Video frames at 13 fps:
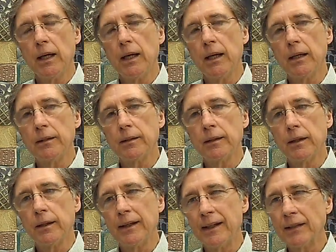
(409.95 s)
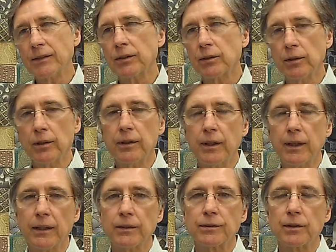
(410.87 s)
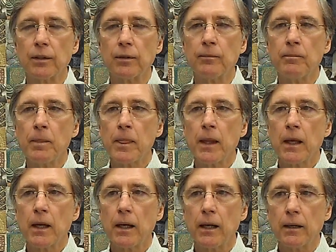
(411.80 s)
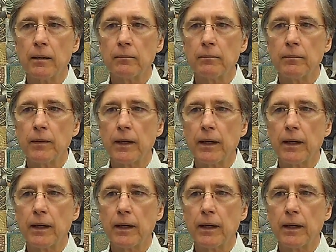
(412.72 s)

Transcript: And that's a good thing. So I'm